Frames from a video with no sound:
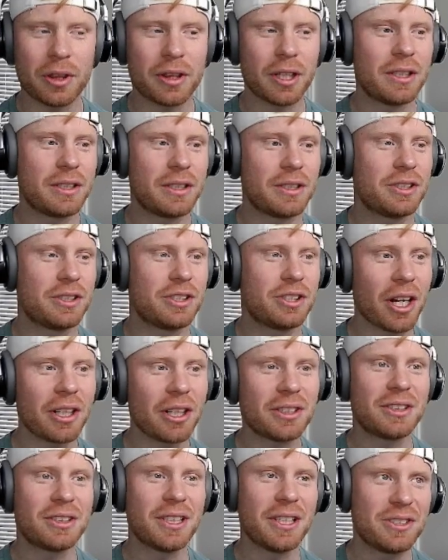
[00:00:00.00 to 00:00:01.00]
the
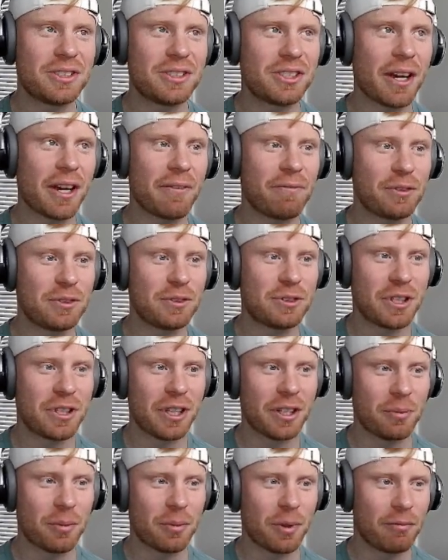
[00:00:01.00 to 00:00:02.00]
Justin
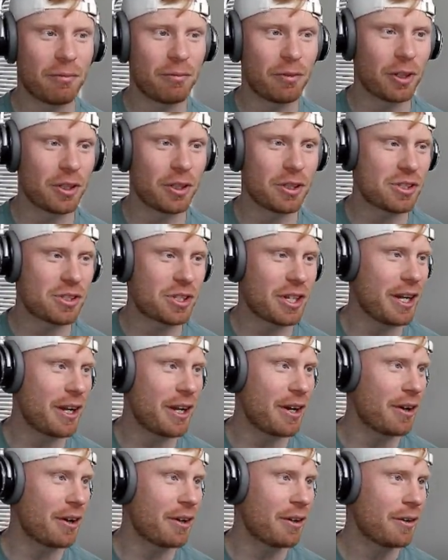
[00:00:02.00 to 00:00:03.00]
Jefferson reverse
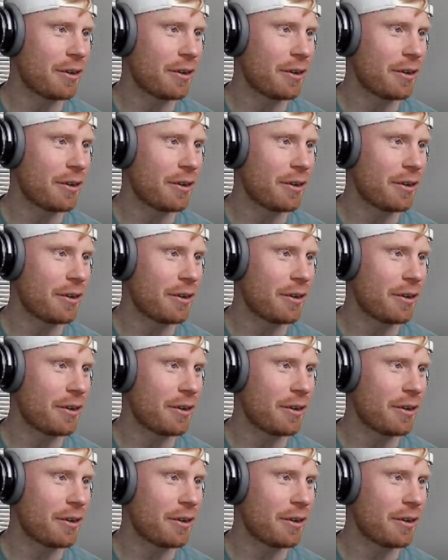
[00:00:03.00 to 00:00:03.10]
here.